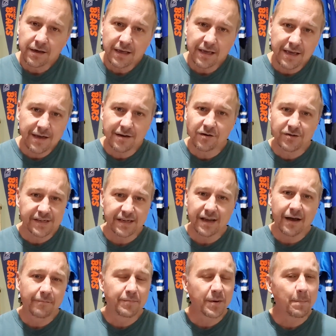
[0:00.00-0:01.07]
Eagles
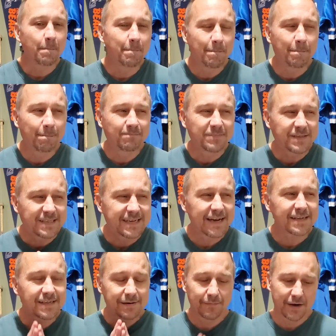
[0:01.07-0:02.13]
have been
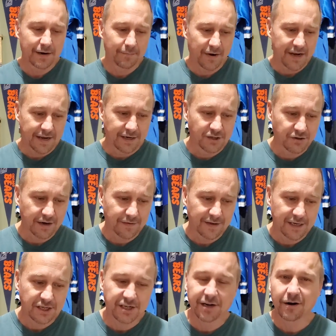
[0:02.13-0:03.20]
decimated by injury
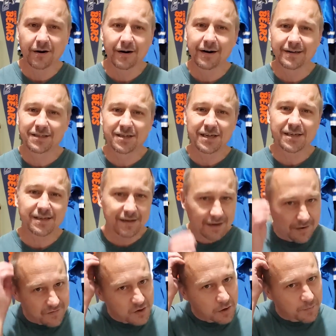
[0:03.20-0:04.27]
this year. Just to
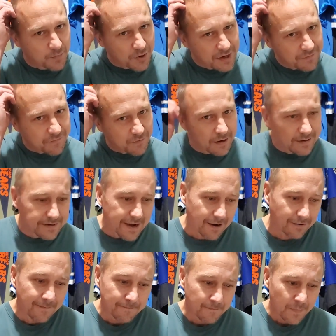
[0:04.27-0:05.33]
give you a brief rundown,
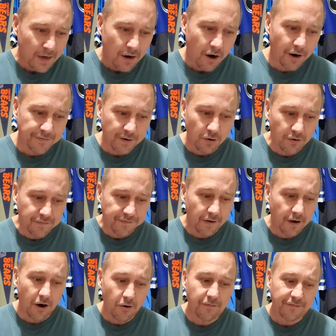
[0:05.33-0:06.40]
on their
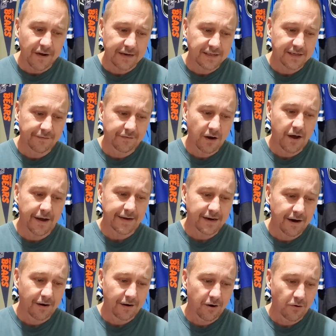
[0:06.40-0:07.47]
offensive line
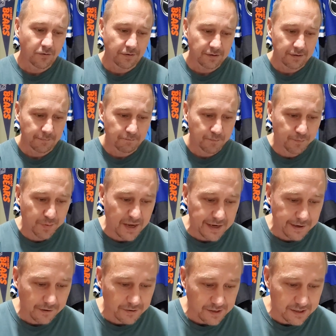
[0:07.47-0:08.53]
alone,
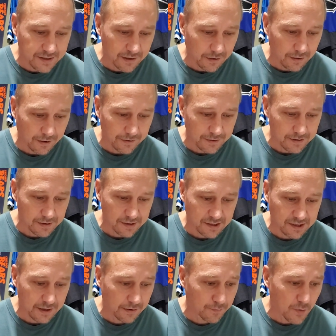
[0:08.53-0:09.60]
Peters, Diller,
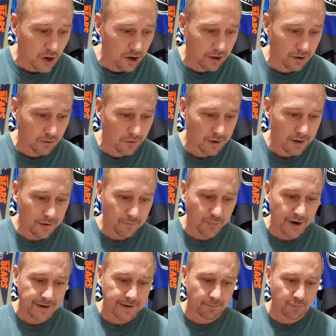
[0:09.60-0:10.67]
Seumalo,
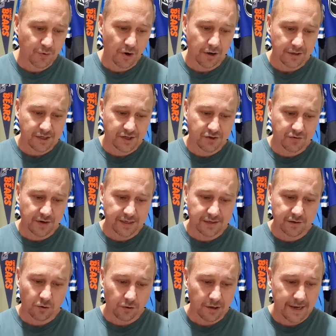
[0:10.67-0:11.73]
Brandon Brooks,
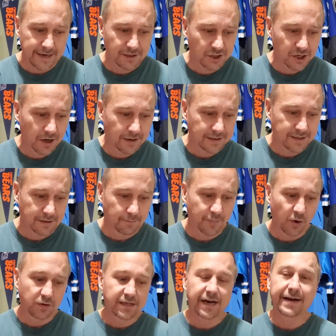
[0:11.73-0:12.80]
Driscoll, Lane Johnson,
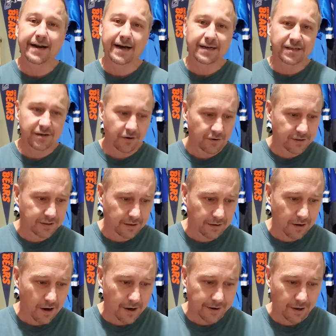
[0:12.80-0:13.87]
both tight ends, Ertz and
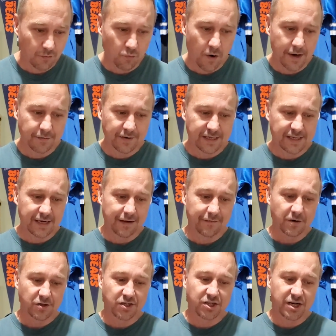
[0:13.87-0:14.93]
Goddard, wide
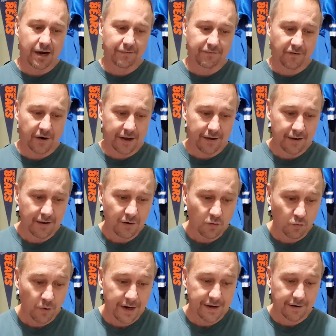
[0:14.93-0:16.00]
receivers, Jeffrey,
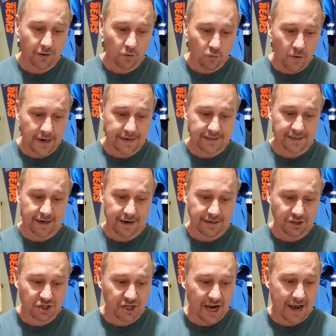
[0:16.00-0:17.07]
Rieger,
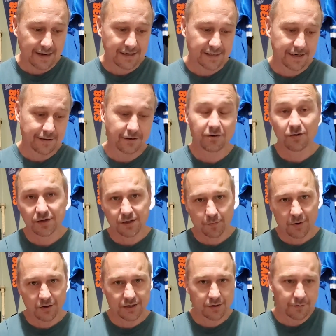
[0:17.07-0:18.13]
Whiteside, Jackson, who's
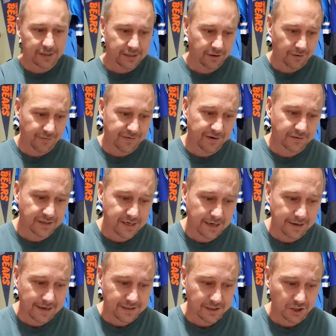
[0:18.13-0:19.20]
supposed to return Thursday
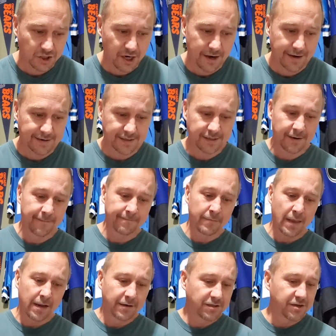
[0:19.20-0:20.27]
against the Giants,
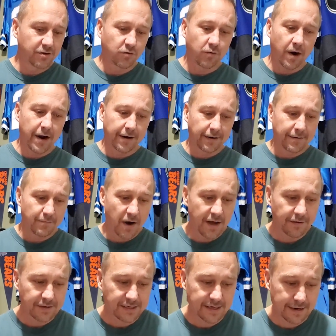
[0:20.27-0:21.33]
Duke Riley,
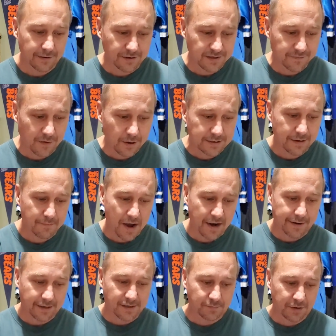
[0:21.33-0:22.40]
Miles Sanders, Avonte
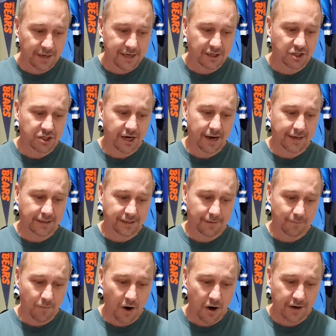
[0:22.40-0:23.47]
Maddox, Malik
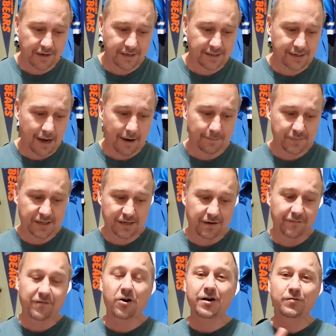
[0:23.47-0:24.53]
Jackson, Marcus Epps,
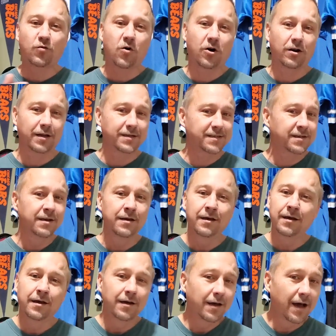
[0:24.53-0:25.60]
Kevon Wallace.
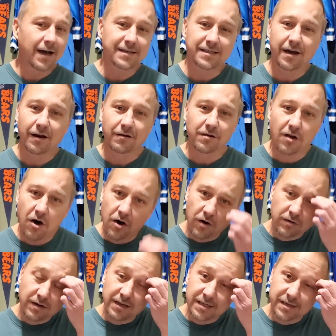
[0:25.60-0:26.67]
That's a
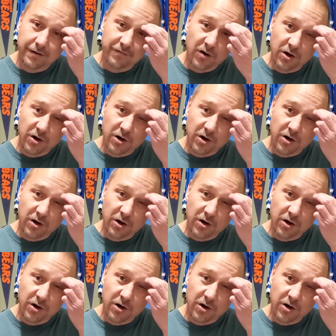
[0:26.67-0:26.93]
long list of